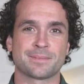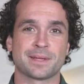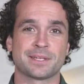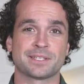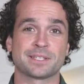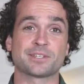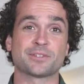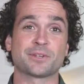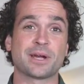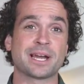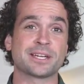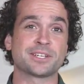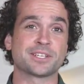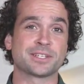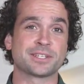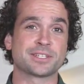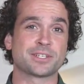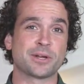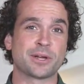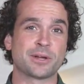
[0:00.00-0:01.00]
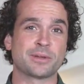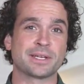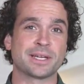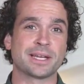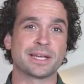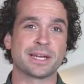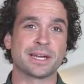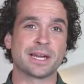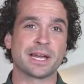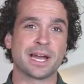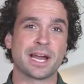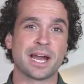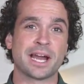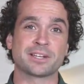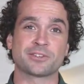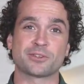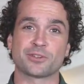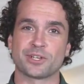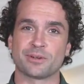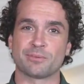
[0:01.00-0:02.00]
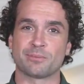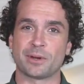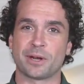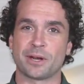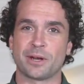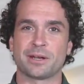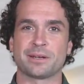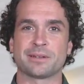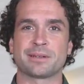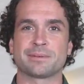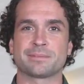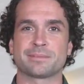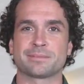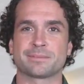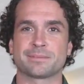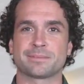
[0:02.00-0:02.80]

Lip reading: This attraction is called a hydrogen bond.